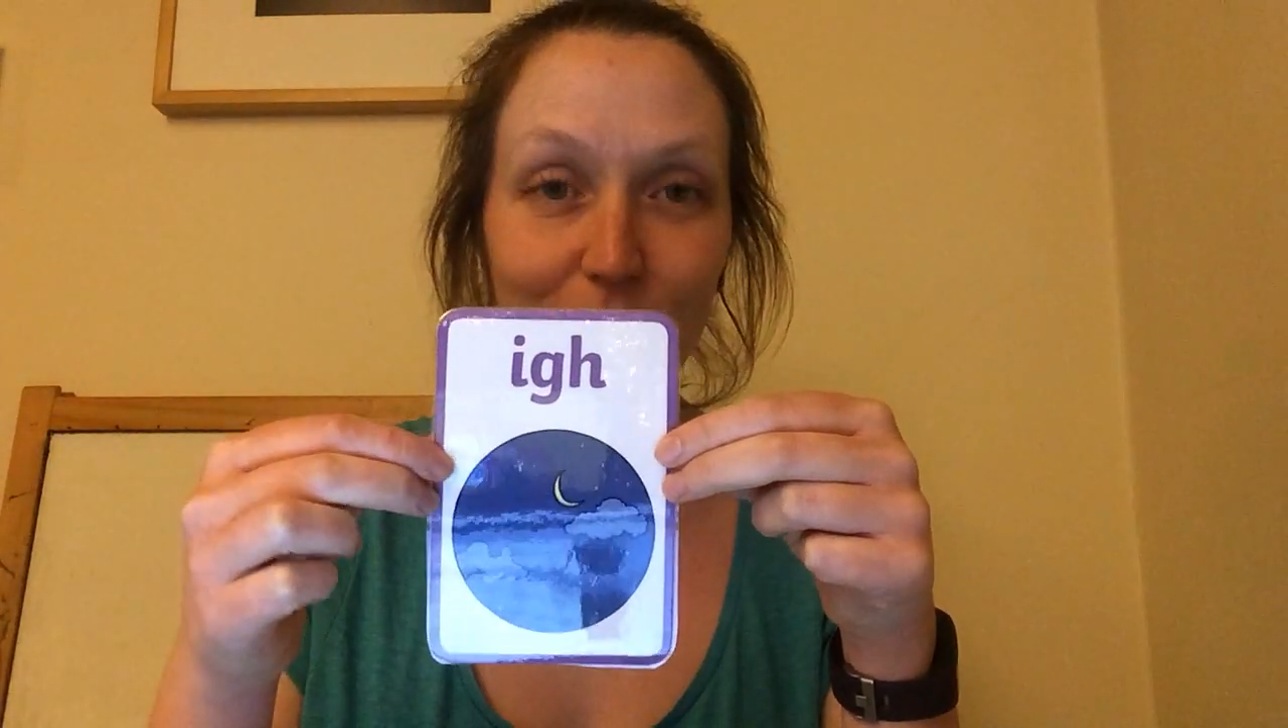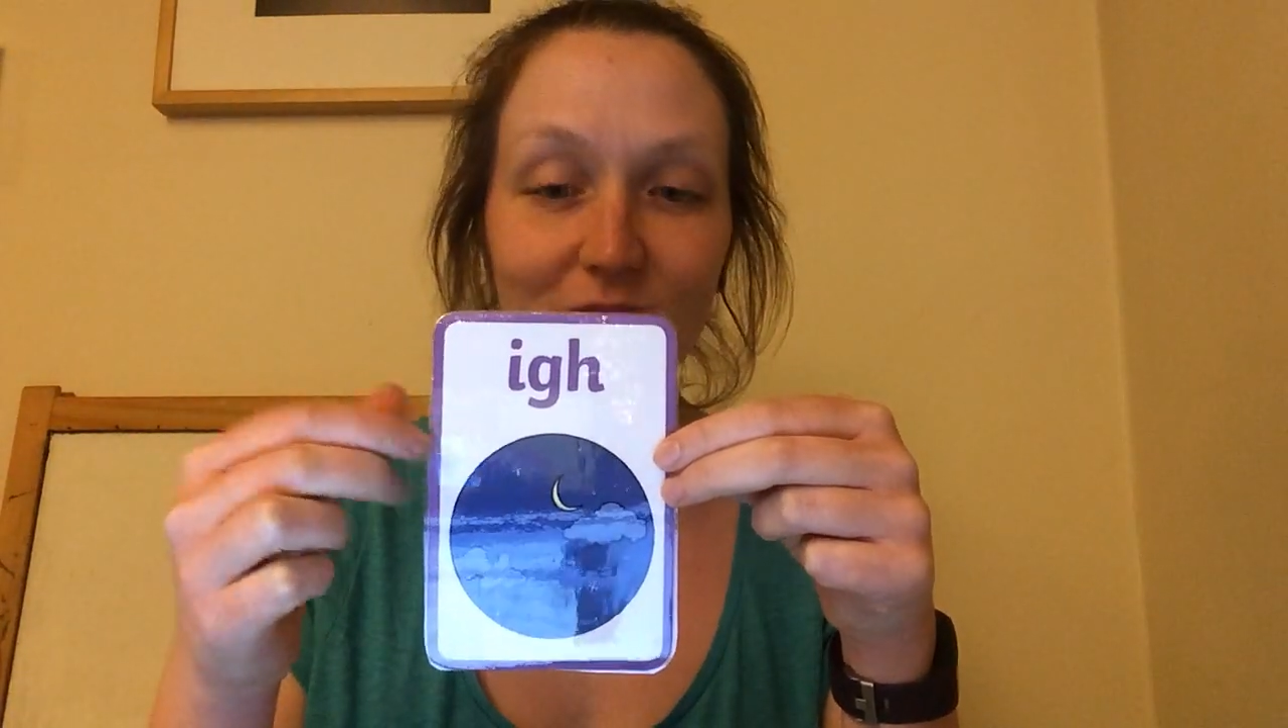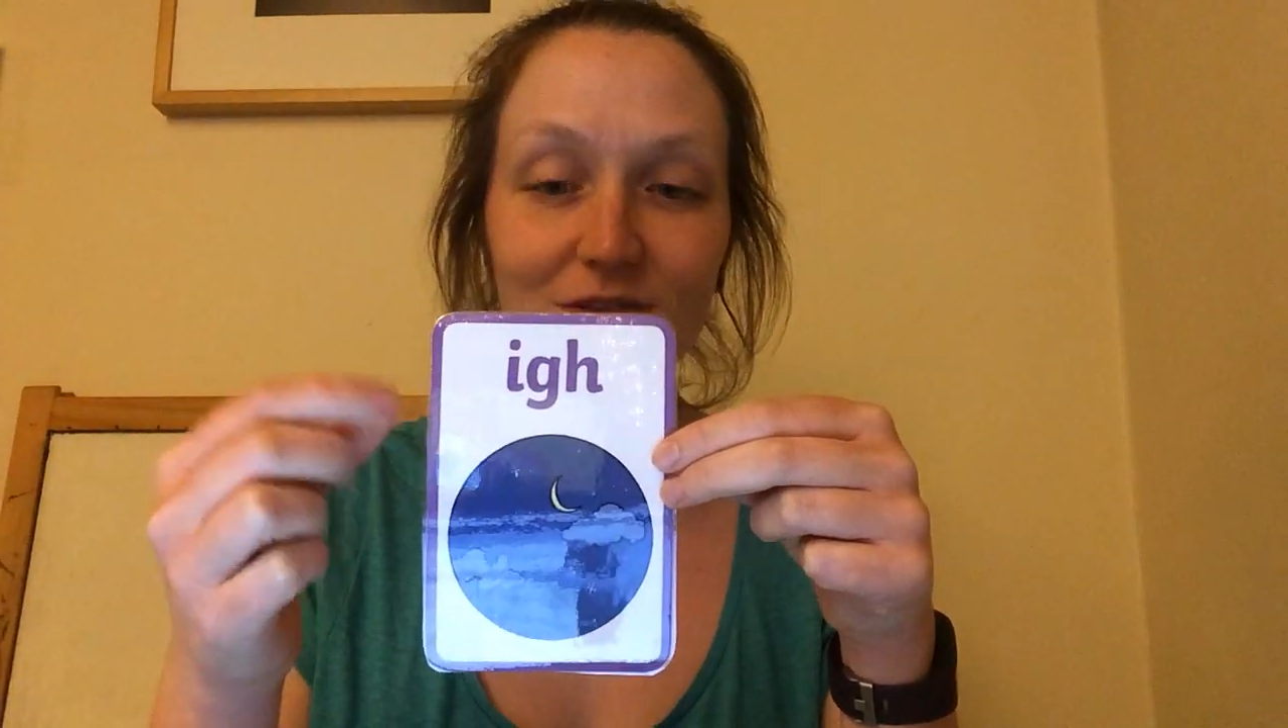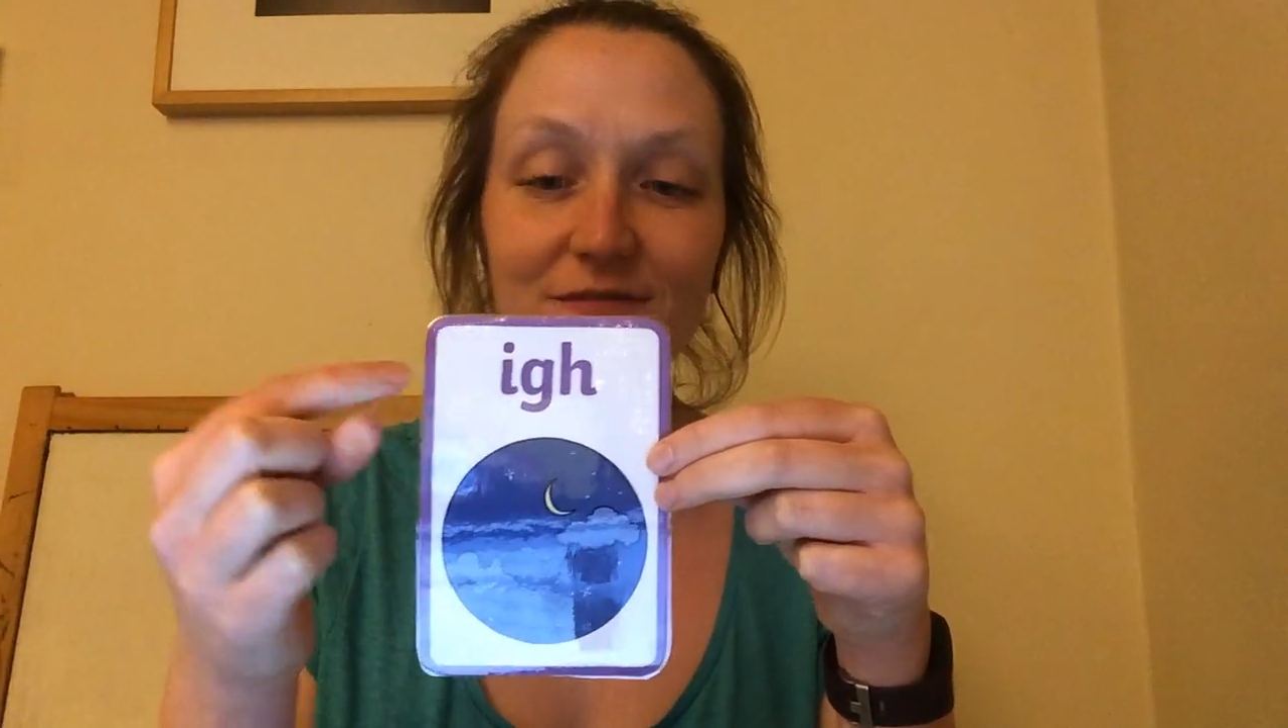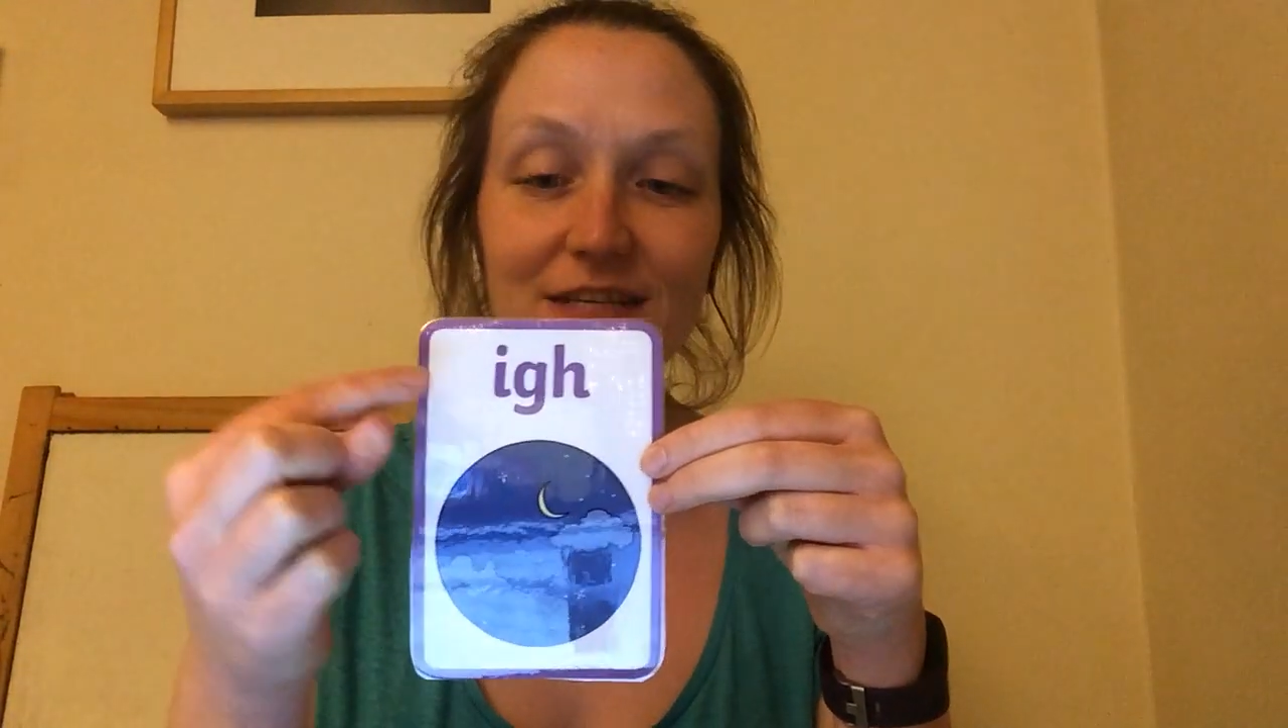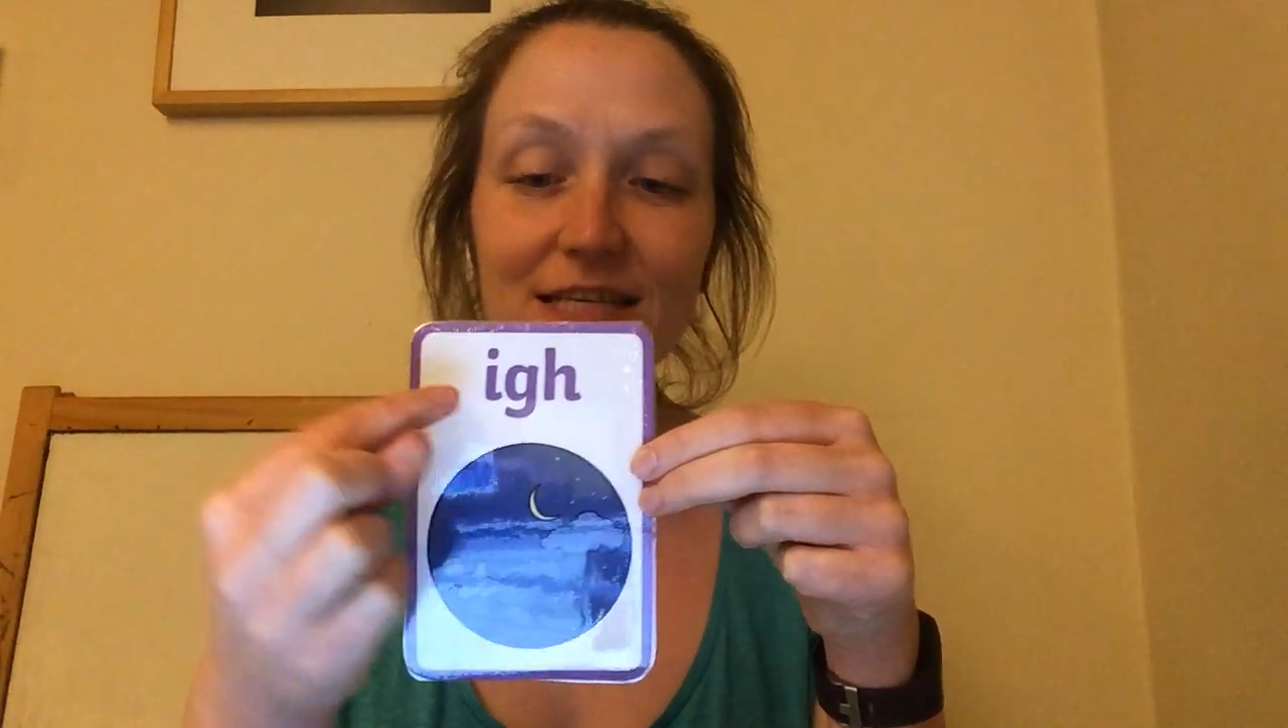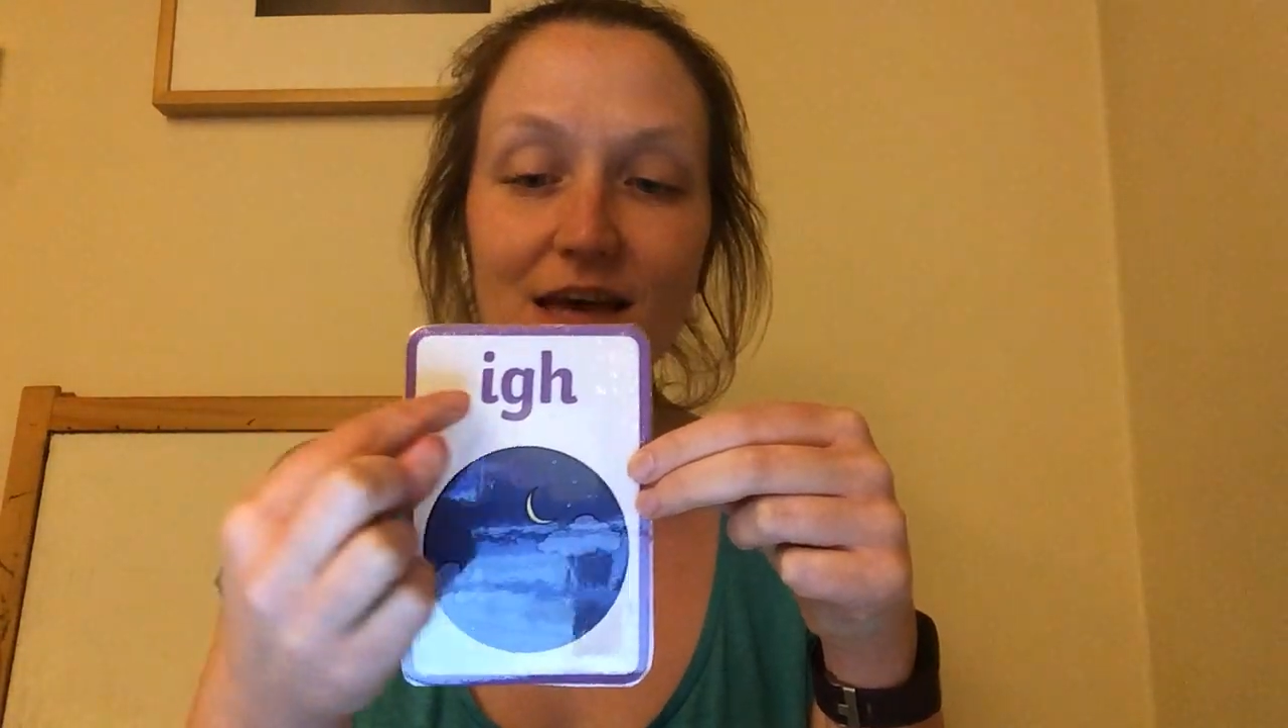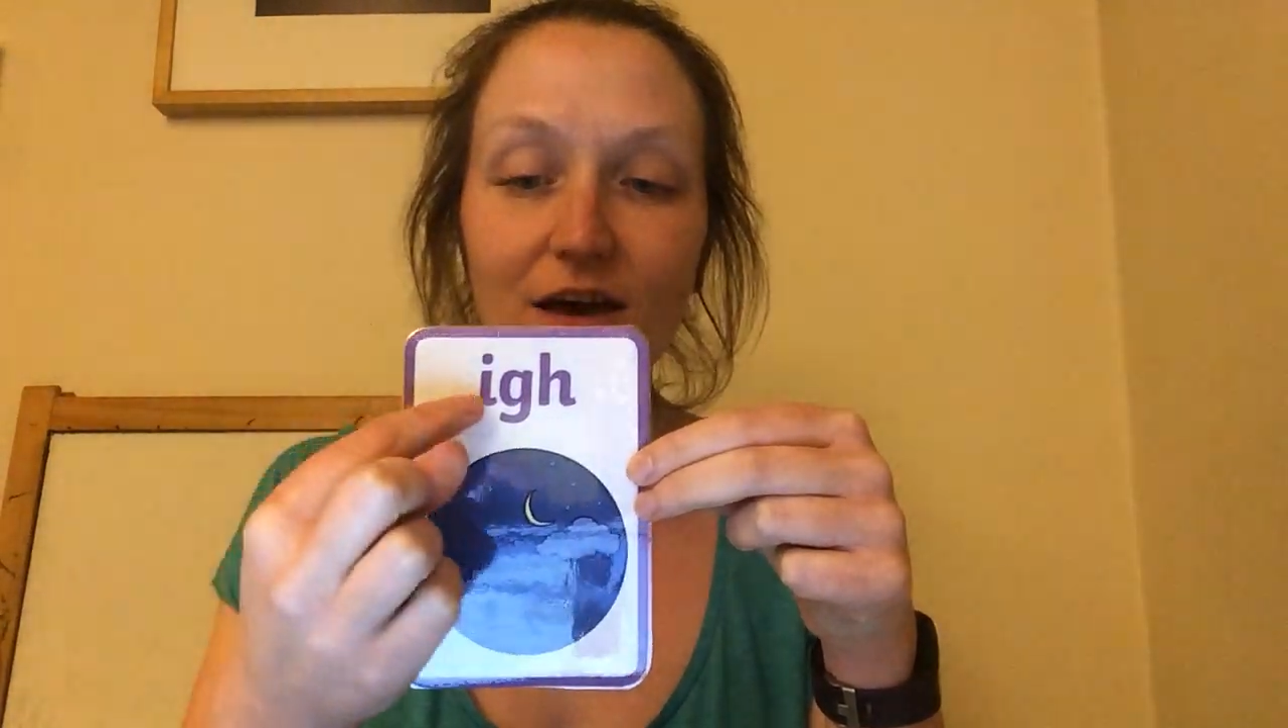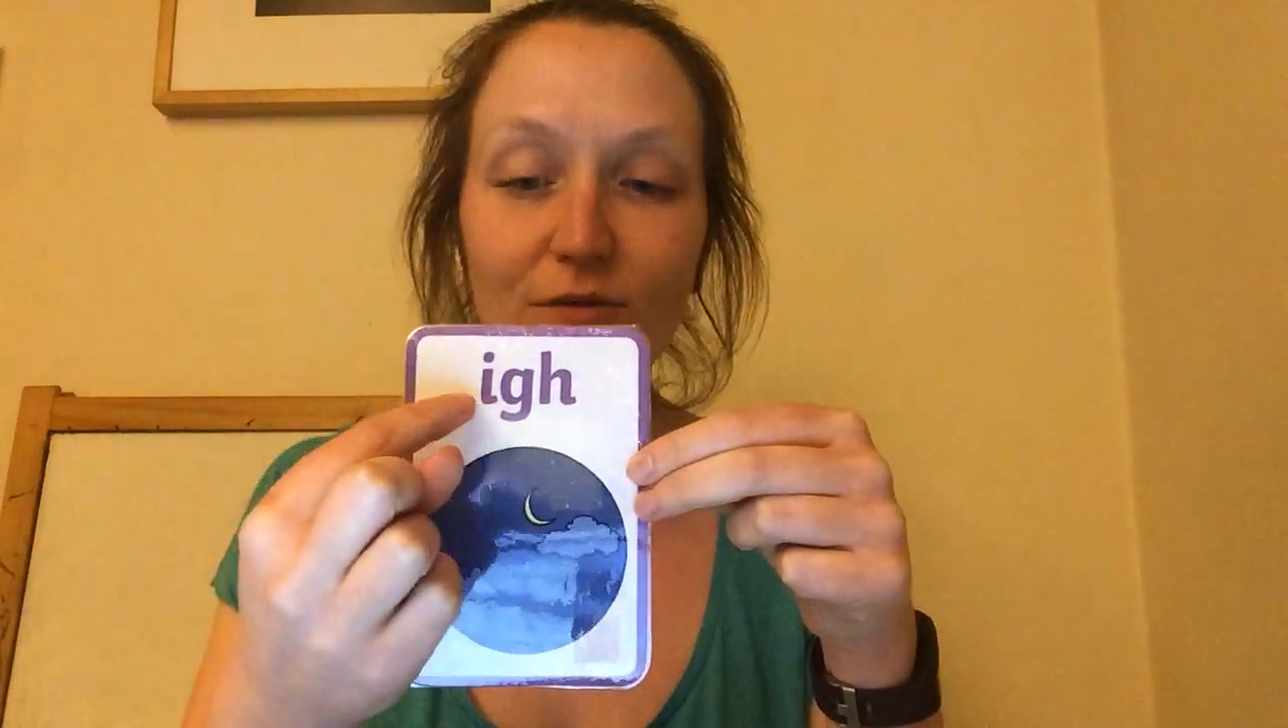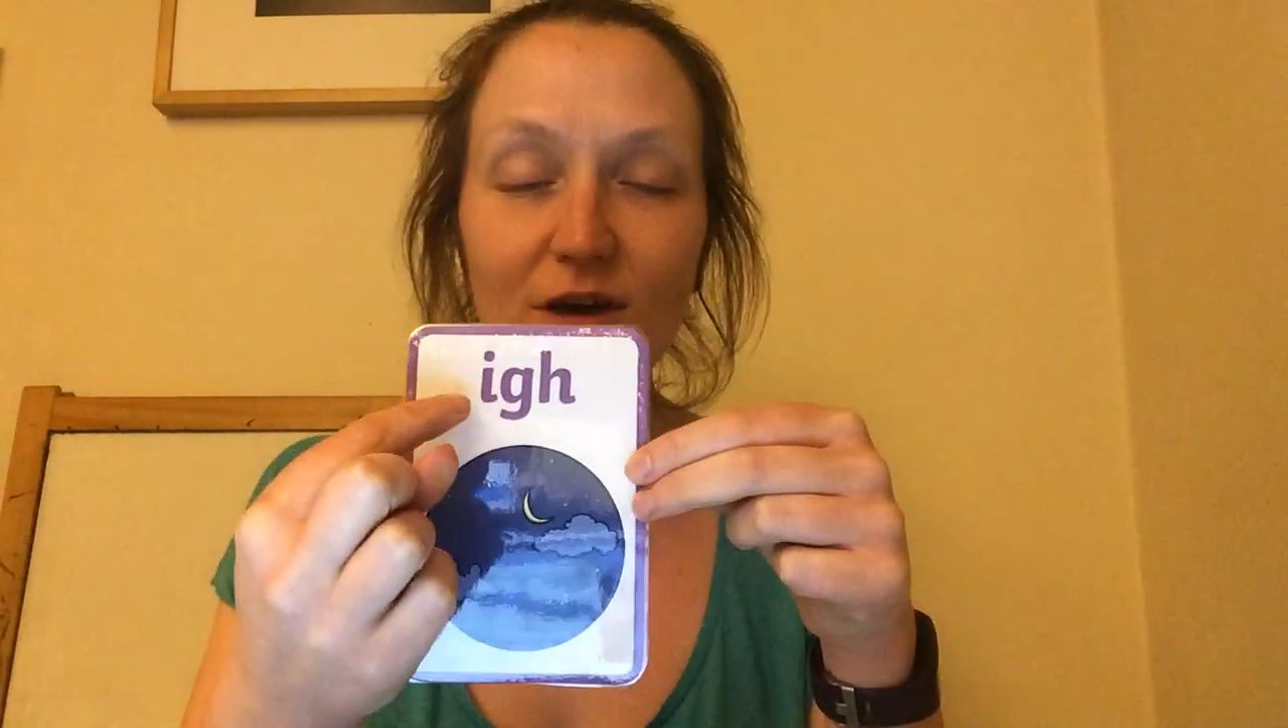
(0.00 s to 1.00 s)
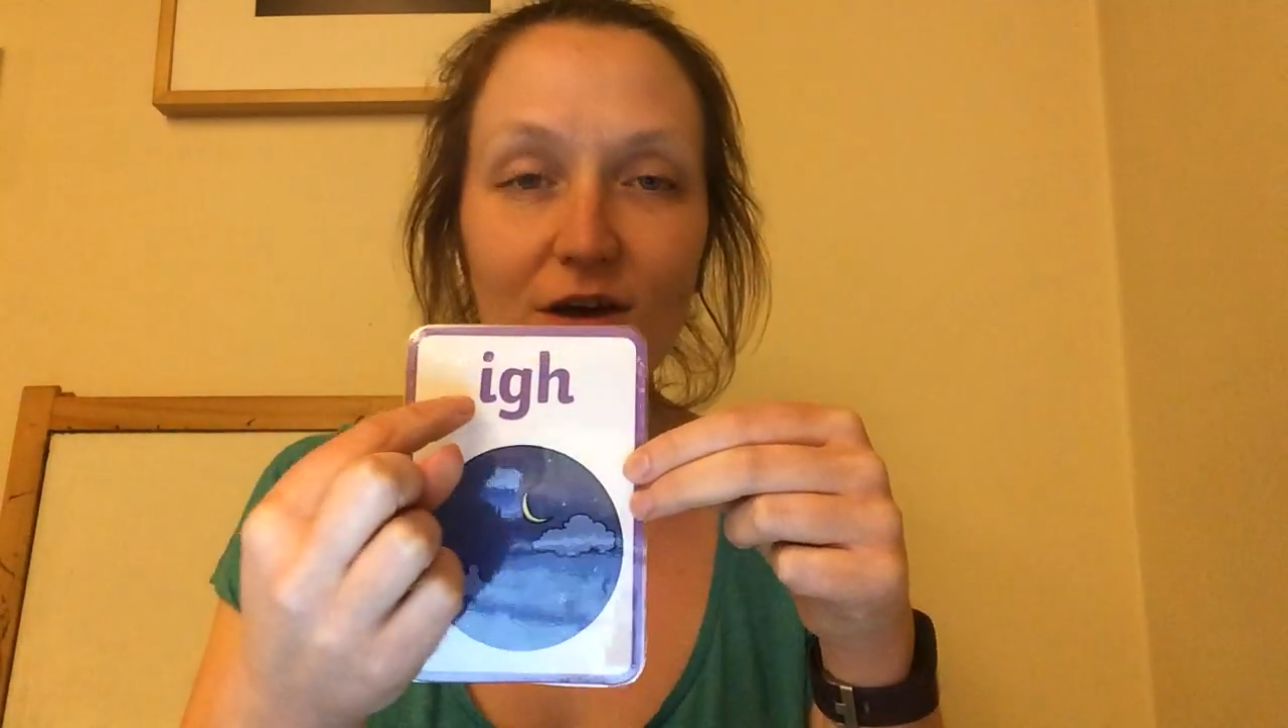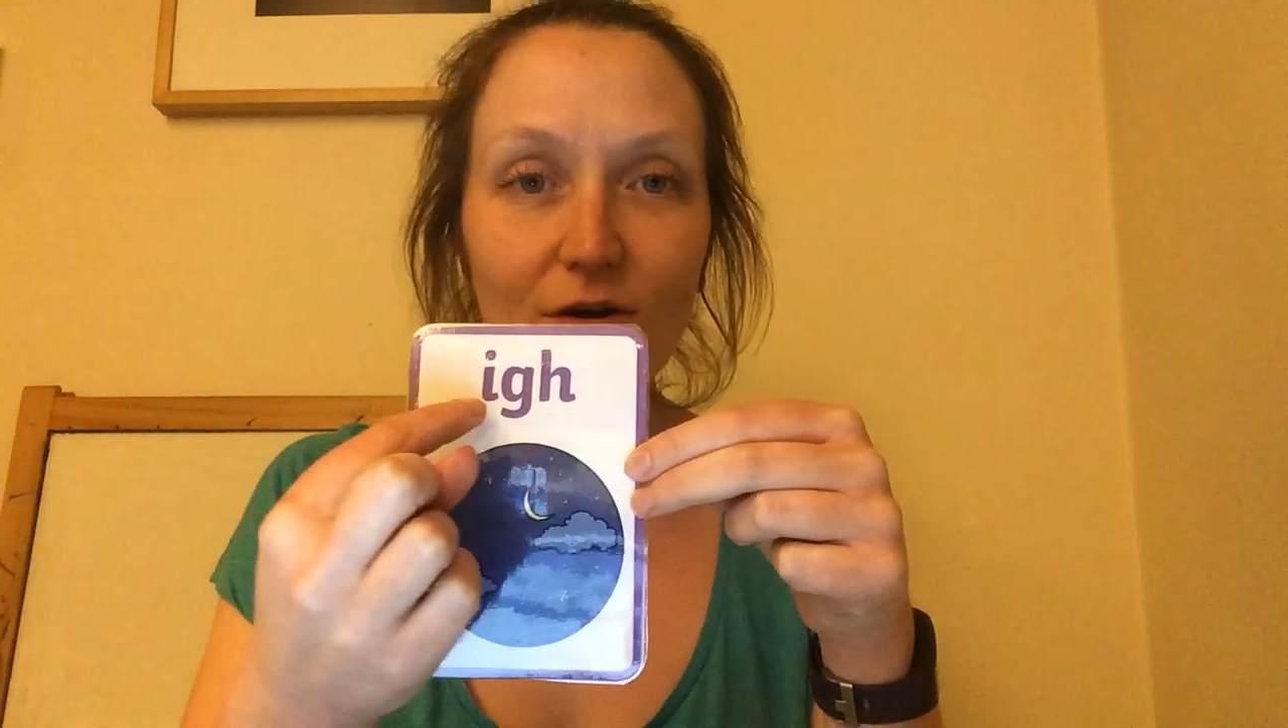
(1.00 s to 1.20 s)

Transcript: Blocks video,